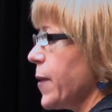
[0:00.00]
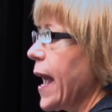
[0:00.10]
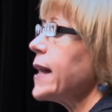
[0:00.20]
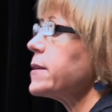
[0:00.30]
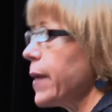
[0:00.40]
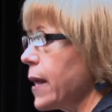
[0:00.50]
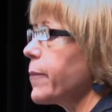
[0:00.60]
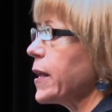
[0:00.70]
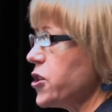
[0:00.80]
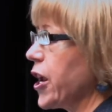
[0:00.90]
and we had to make
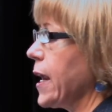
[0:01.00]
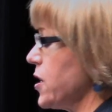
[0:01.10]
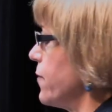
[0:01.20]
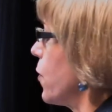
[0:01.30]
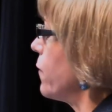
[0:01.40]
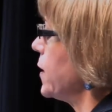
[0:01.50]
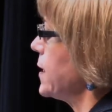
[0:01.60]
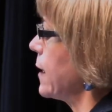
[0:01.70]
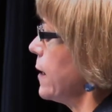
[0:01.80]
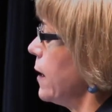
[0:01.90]
a big change
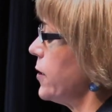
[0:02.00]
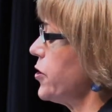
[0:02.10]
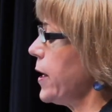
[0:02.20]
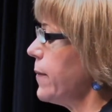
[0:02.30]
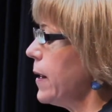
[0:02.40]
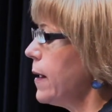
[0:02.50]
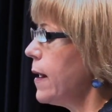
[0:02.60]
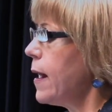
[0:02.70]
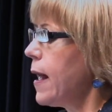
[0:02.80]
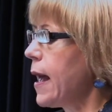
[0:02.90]
involving technology.
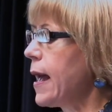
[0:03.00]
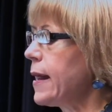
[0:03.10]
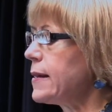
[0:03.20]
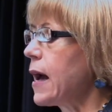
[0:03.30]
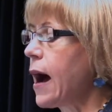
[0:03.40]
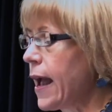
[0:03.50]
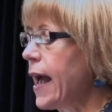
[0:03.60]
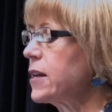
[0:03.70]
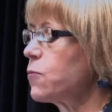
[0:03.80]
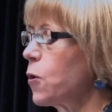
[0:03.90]
And I
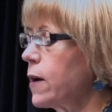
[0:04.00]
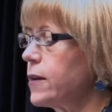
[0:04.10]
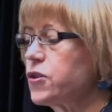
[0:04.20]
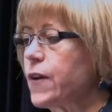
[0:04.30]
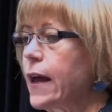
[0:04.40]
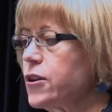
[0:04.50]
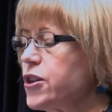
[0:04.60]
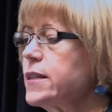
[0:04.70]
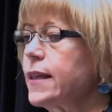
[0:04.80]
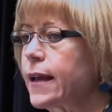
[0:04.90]
had to work on
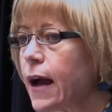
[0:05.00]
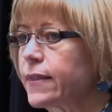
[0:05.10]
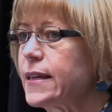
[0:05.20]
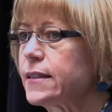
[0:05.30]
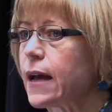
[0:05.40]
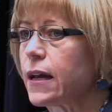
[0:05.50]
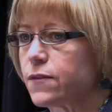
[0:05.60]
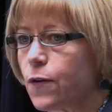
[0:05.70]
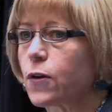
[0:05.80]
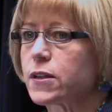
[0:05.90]
strategies that got these
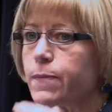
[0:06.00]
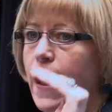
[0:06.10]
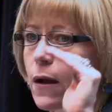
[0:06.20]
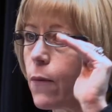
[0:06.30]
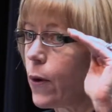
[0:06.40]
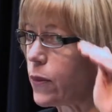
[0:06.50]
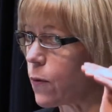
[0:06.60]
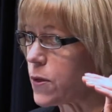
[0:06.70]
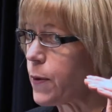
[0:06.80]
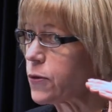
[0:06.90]
guys focused back on what
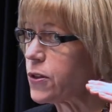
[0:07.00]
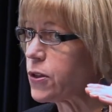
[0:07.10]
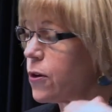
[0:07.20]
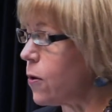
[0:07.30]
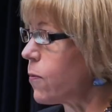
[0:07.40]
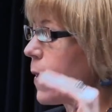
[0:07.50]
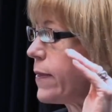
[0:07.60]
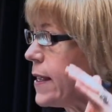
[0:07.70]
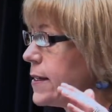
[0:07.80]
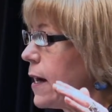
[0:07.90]
they were supposed to do,
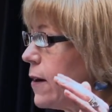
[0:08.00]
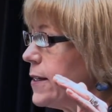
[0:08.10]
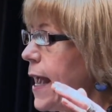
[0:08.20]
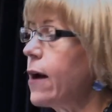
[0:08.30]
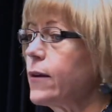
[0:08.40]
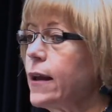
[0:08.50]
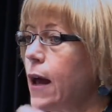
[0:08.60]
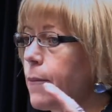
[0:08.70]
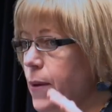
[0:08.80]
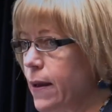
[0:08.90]
run the entire town, and
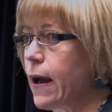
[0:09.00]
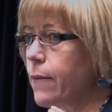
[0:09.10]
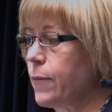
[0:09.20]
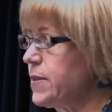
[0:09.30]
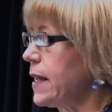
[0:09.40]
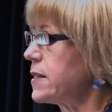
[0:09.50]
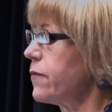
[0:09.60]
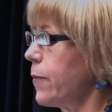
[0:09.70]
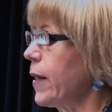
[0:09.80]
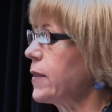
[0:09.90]
not become
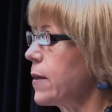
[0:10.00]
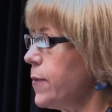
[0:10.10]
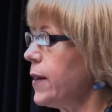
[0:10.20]
obsessive about the